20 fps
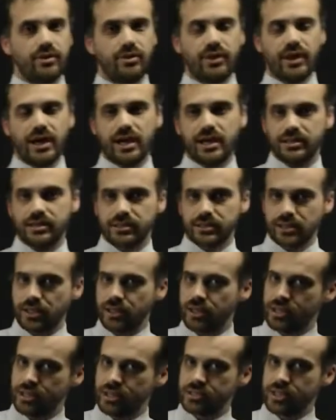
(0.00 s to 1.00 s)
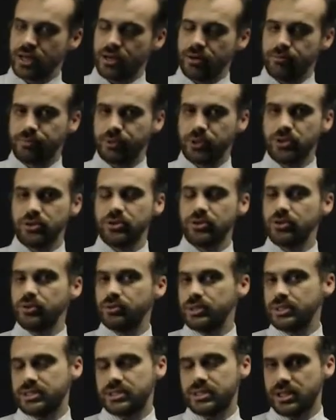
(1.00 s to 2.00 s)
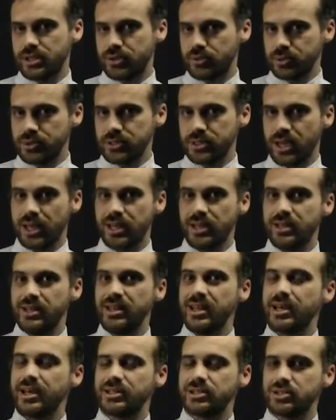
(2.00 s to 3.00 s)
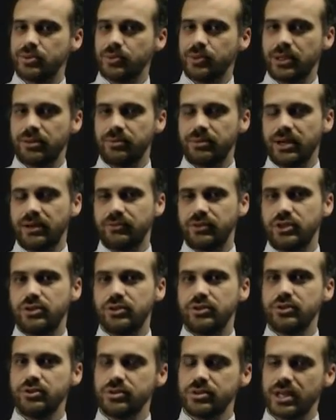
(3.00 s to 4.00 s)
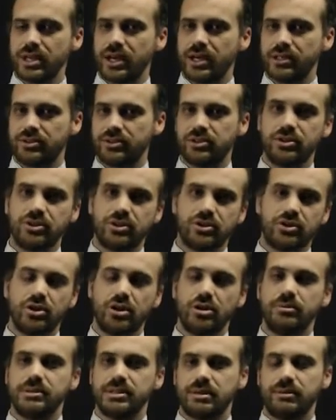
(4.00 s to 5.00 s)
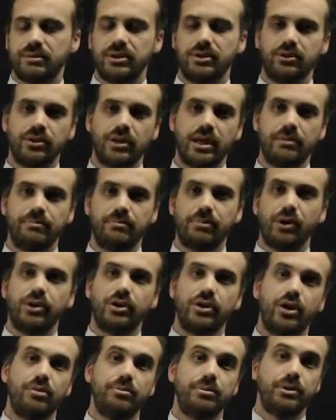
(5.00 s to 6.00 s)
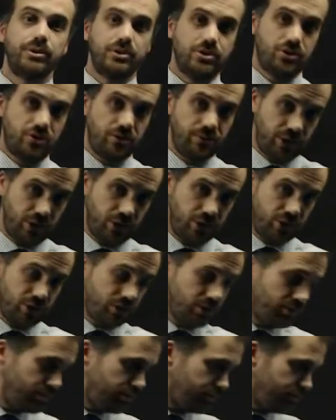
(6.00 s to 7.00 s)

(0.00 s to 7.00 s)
that is a Bernoulli sequence, and next we're going to be able to use that to determine something called a binomial distribution.